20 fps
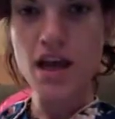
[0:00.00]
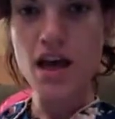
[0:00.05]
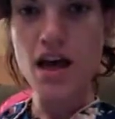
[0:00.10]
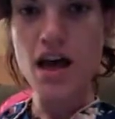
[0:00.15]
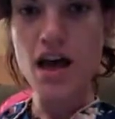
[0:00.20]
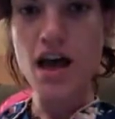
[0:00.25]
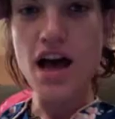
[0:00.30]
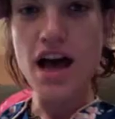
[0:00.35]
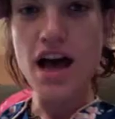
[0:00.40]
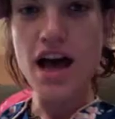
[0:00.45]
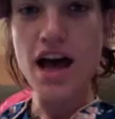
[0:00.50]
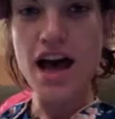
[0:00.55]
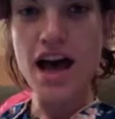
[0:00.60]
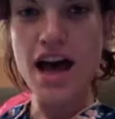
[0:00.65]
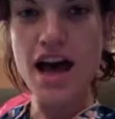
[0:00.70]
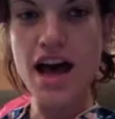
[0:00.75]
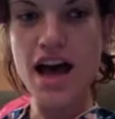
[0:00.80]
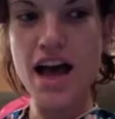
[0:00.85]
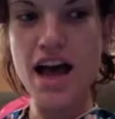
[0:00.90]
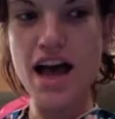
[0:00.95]

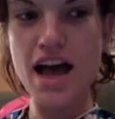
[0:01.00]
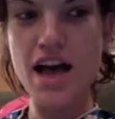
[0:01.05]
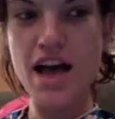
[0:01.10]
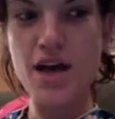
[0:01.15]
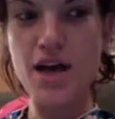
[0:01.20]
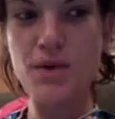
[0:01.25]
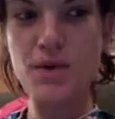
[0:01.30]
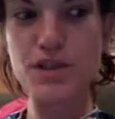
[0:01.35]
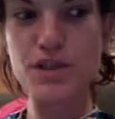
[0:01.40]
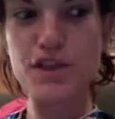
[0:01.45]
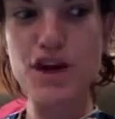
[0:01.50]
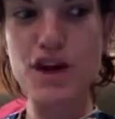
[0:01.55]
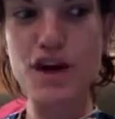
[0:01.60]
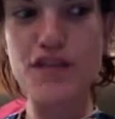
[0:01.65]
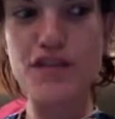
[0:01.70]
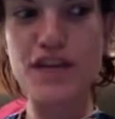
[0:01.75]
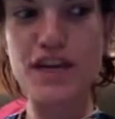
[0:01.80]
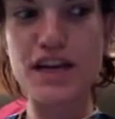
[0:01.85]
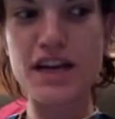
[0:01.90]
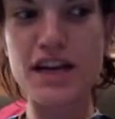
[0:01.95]
I was
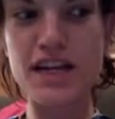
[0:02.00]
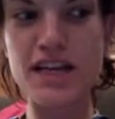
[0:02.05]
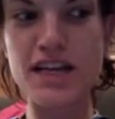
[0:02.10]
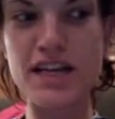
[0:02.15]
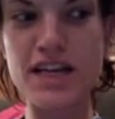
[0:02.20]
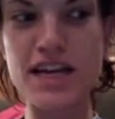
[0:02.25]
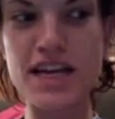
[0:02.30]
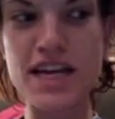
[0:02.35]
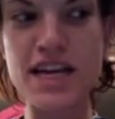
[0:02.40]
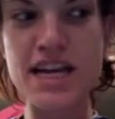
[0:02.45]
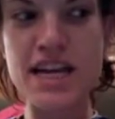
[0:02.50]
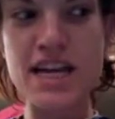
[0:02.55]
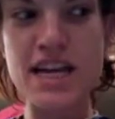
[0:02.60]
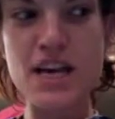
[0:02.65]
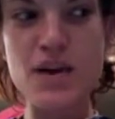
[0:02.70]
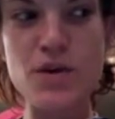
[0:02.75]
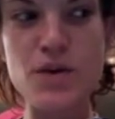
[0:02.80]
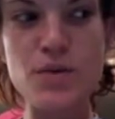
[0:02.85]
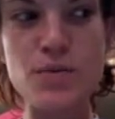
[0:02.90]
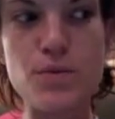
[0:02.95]
carving
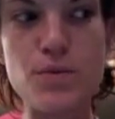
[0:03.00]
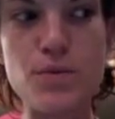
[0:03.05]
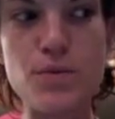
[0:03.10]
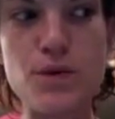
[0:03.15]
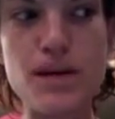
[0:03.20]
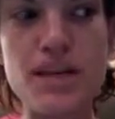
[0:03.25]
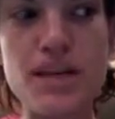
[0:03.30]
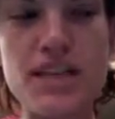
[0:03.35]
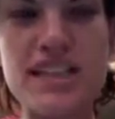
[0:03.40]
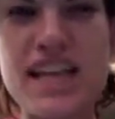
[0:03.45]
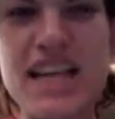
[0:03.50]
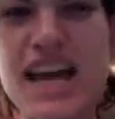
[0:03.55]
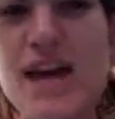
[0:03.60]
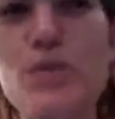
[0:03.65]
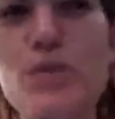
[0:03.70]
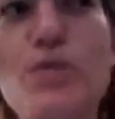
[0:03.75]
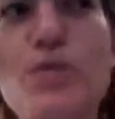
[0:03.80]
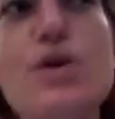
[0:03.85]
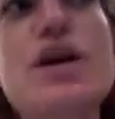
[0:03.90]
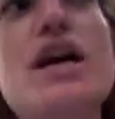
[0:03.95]
was,
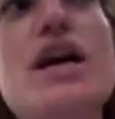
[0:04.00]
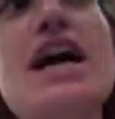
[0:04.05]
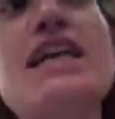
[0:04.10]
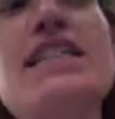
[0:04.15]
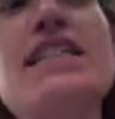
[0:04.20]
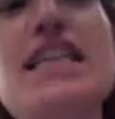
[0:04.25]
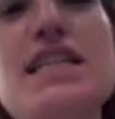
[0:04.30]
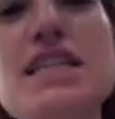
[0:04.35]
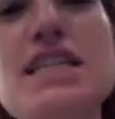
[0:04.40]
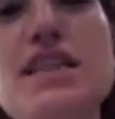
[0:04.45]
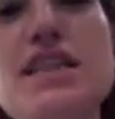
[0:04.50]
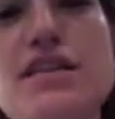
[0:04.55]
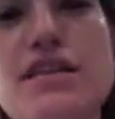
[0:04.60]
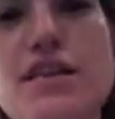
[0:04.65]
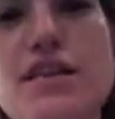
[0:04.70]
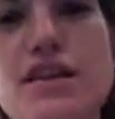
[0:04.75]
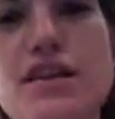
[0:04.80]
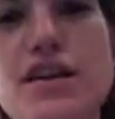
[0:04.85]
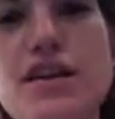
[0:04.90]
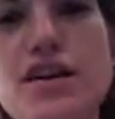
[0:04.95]
well, I tend to
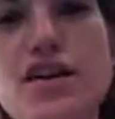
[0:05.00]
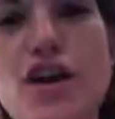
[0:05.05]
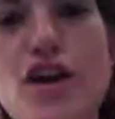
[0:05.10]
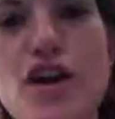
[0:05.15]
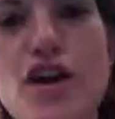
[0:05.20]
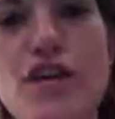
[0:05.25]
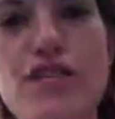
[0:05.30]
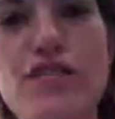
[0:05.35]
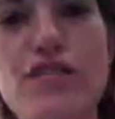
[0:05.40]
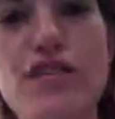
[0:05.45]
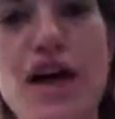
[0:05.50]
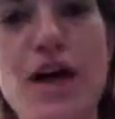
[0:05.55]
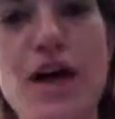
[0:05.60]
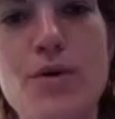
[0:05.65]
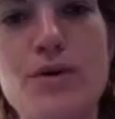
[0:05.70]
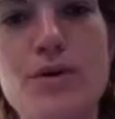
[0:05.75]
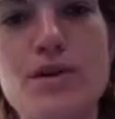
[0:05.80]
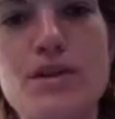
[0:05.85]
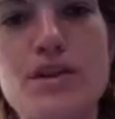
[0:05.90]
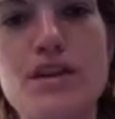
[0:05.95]
carve
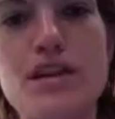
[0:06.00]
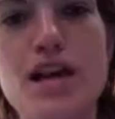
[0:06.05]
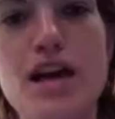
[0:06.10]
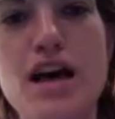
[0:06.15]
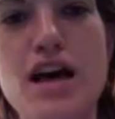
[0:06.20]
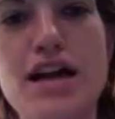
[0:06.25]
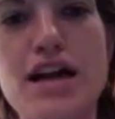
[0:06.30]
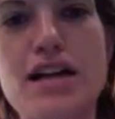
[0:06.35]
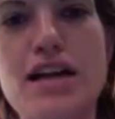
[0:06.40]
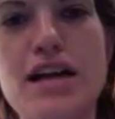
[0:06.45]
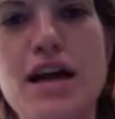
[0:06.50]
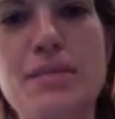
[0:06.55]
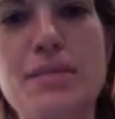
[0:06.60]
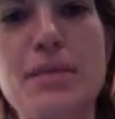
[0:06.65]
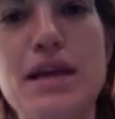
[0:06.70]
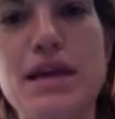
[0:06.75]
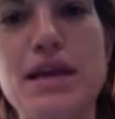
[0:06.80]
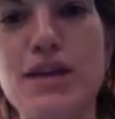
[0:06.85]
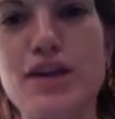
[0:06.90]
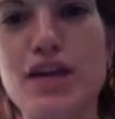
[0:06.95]
flowers a lot. I
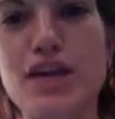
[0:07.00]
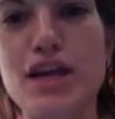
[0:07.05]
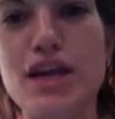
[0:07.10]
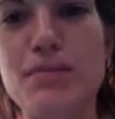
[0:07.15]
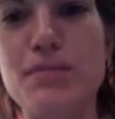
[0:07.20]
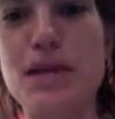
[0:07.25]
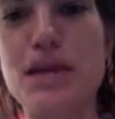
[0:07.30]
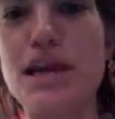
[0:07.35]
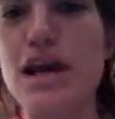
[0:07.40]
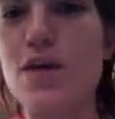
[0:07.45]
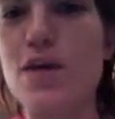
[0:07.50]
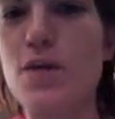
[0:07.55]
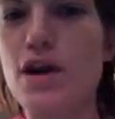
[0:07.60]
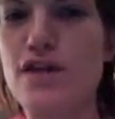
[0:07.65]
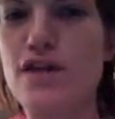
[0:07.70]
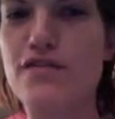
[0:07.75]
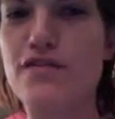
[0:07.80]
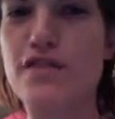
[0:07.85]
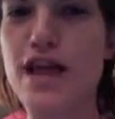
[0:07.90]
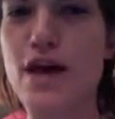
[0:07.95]
mean, look at me, I wear
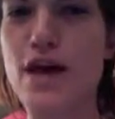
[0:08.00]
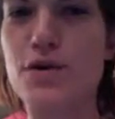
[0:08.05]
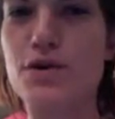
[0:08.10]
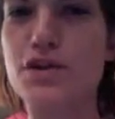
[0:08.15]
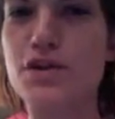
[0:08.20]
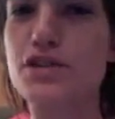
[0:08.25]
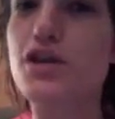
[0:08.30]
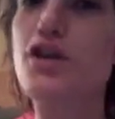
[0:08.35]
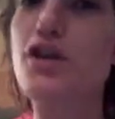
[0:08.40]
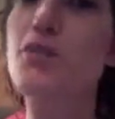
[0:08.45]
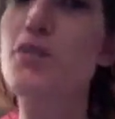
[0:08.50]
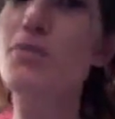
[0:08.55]
flowers almost